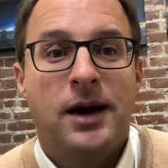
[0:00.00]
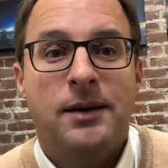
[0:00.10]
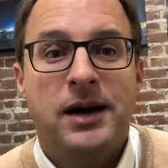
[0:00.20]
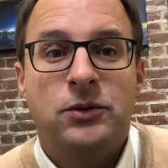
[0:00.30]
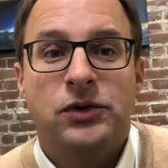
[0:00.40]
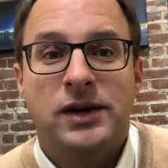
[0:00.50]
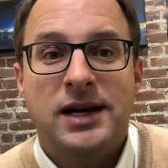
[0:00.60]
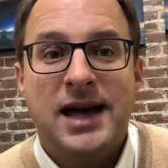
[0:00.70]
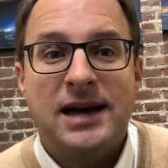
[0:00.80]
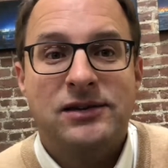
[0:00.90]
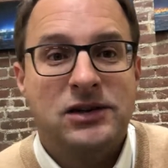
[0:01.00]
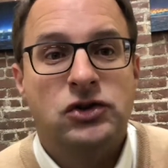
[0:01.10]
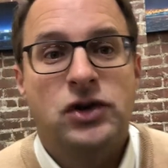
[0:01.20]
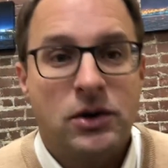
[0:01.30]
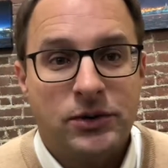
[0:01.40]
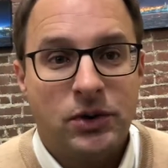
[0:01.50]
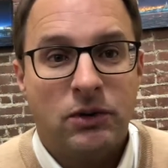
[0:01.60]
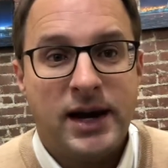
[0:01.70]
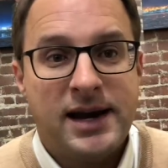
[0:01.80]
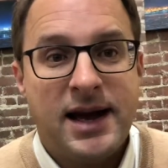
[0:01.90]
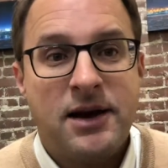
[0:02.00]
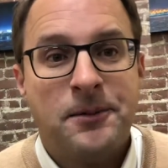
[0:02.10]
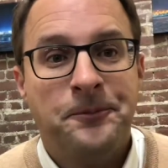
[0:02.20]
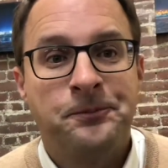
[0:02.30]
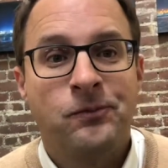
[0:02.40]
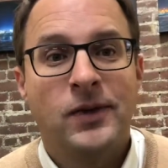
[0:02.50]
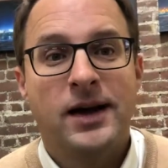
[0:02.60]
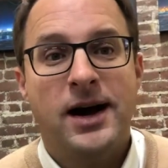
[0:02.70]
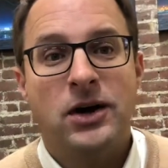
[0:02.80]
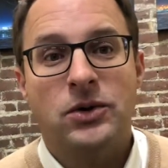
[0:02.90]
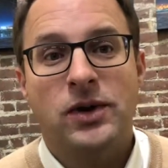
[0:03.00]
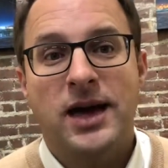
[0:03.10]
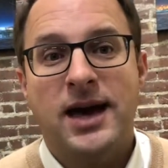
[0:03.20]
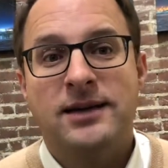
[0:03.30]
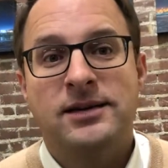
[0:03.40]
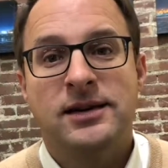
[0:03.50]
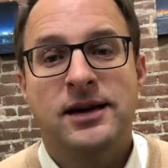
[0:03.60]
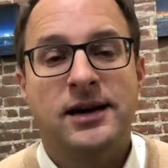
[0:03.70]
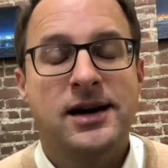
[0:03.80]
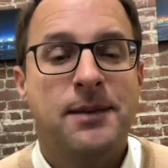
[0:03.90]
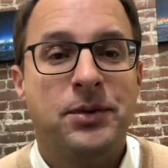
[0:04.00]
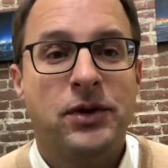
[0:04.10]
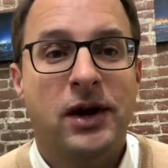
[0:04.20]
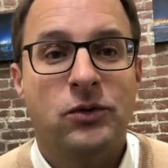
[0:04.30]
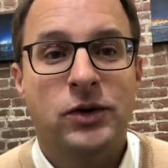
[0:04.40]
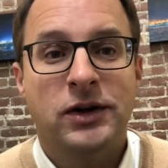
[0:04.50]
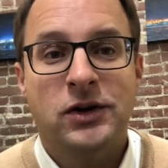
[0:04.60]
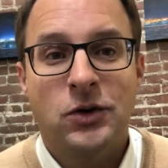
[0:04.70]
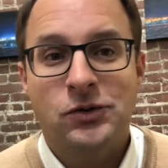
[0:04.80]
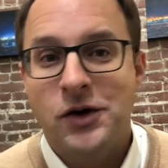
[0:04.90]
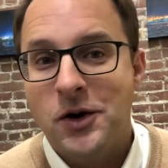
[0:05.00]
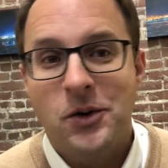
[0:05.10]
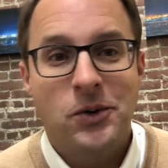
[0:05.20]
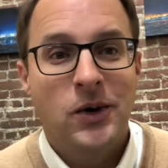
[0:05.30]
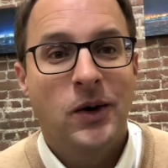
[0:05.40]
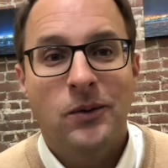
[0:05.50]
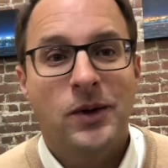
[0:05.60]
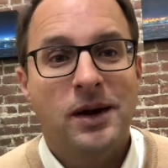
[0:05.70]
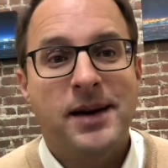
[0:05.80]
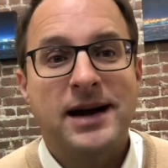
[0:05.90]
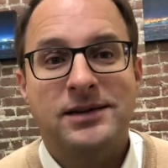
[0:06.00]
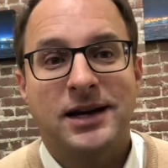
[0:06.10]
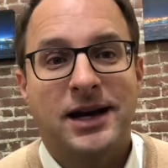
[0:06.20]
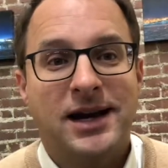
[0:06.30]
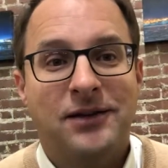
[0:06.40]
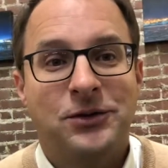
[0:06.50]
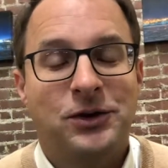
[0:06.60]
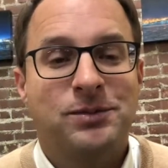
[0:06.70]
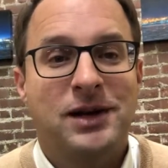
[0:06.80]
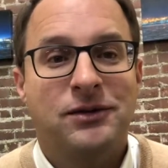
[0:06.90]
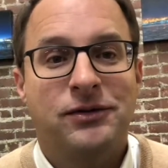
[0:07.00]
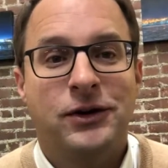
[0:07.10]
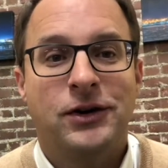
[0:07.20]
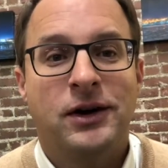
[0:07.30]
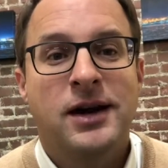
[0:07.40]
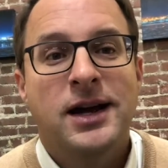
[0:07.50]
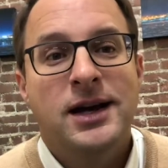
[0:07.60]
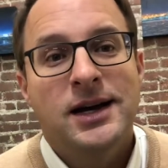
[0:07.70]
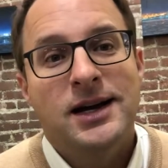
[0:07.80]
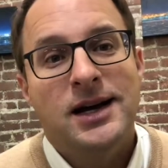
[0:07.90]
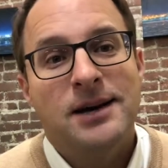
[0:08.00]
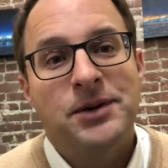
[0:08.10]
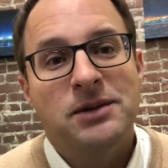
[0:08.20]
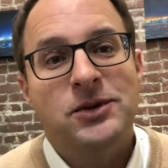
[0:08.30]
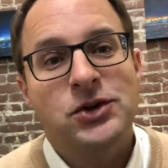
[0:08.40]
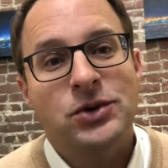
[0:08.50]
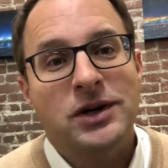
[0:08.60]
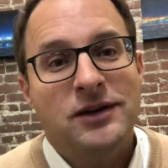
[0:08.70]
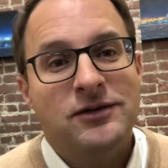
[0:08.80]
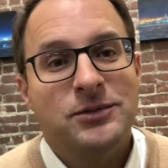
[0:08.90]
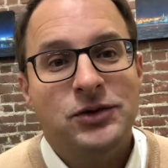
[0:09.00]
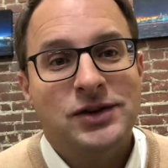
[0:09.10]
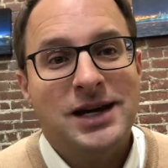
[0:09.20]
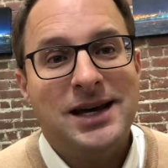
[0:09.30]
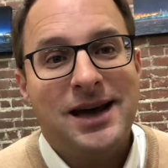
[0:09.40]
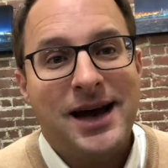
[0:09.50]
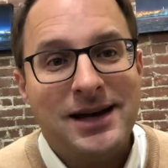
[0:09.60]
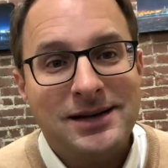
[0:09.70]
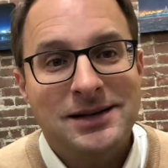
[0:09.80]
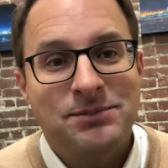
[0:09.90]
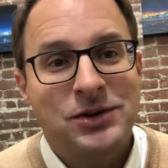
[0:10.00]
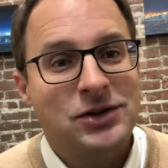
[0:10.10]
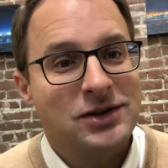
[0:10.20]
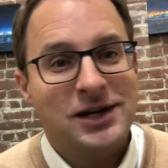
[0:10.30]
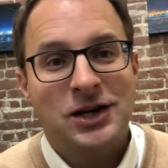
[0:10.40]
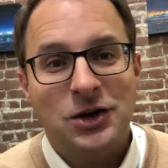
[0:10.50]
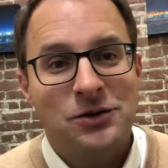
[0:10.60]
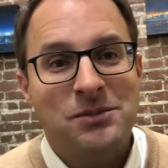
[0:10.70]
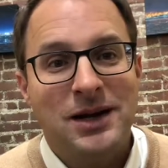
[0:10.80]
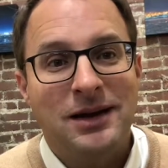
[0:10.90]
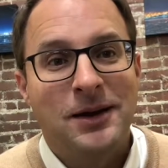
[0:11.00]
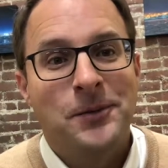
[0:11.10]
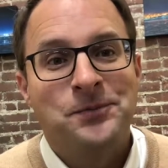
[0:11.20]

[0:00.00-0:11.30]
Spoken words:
that will say yes and just go and do it right now. I'll get a couple that really don't know what I'm asking and I have to explain it further. But the majority of them will say yes, but just like you and me,